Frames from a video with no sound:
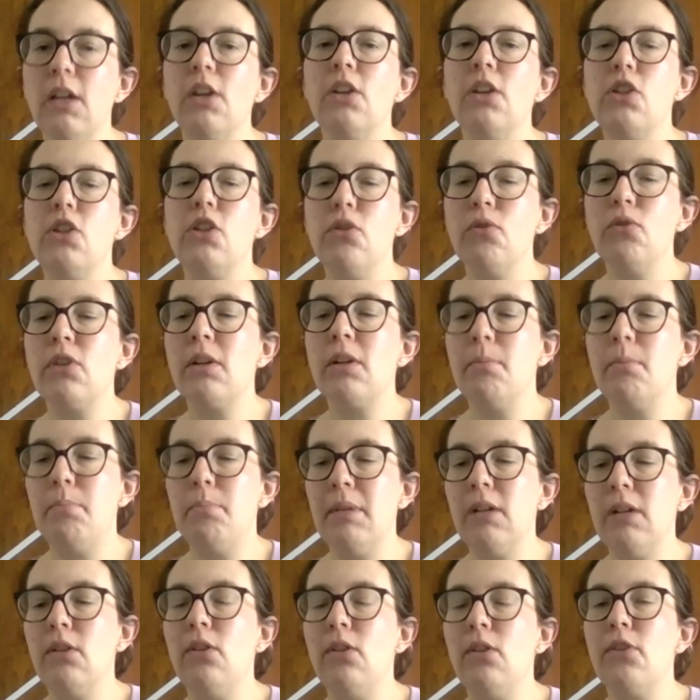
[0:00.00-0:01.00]
you could
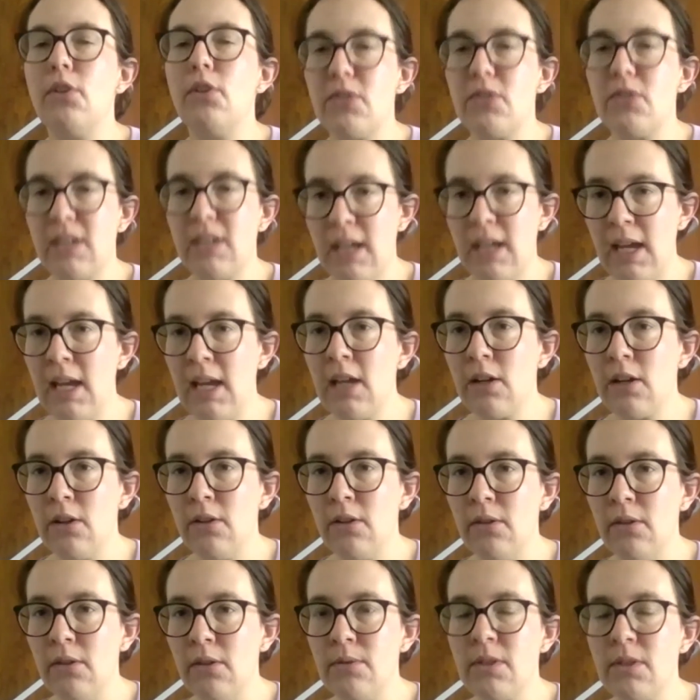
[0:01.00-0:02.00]
build those K
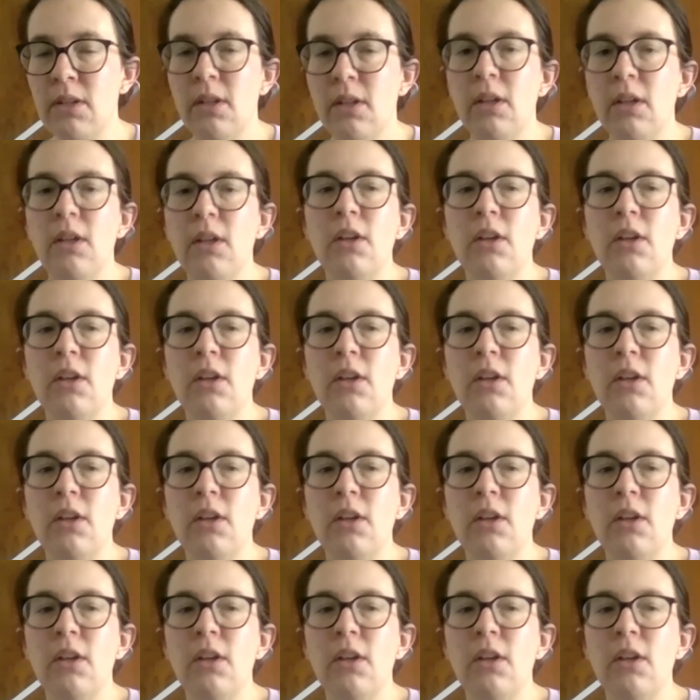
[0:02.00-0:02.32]
codes.